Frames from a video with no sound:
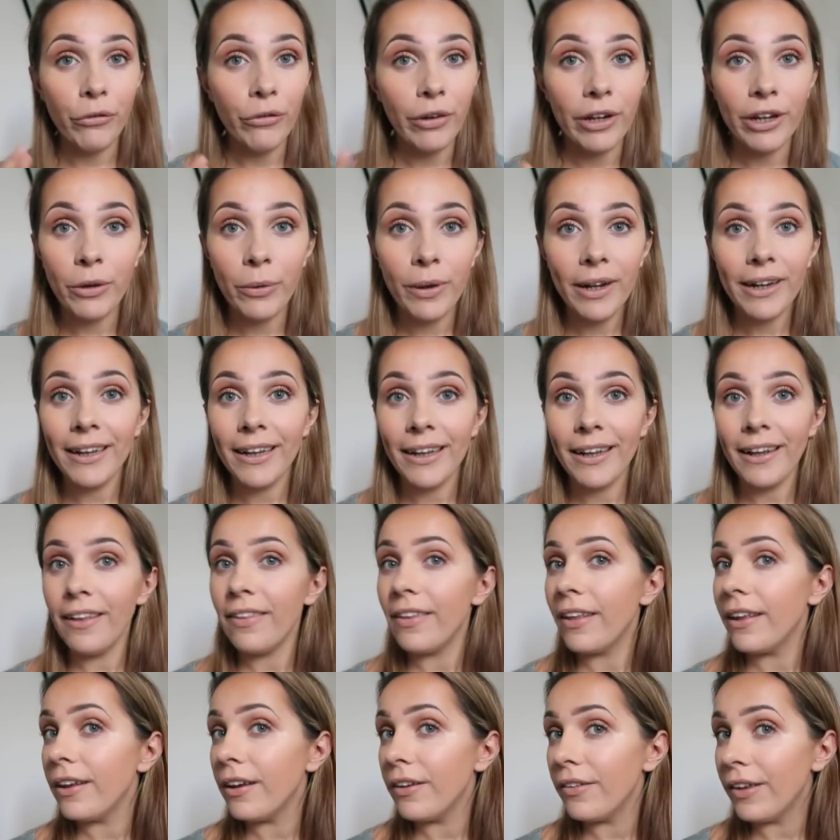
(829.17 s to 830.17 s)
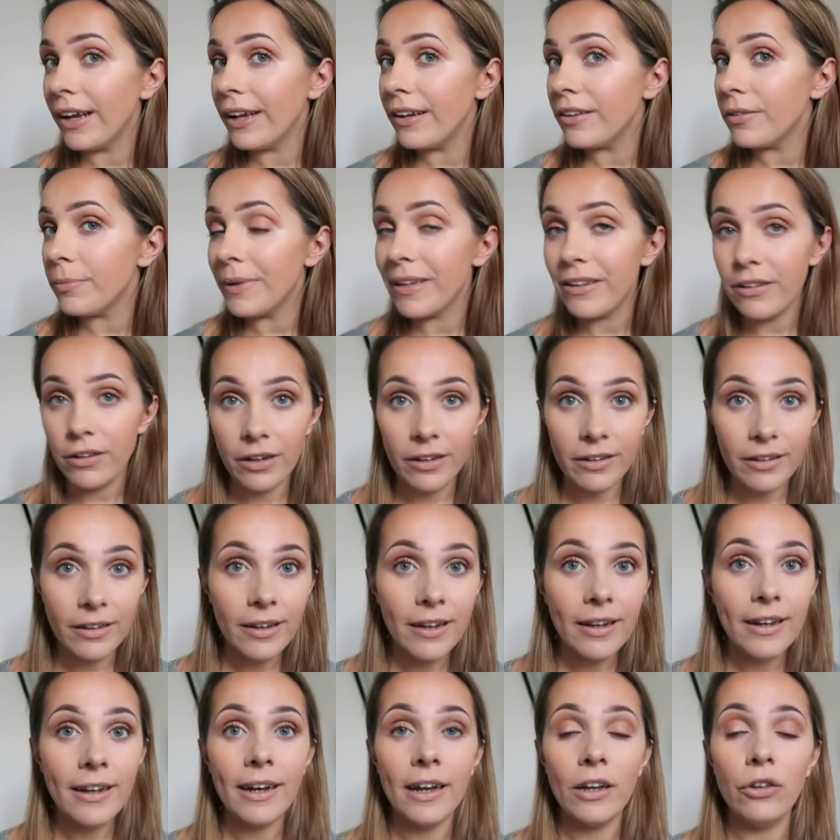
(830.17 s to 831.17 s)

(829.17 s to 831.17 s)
it really quickly and then that is me done.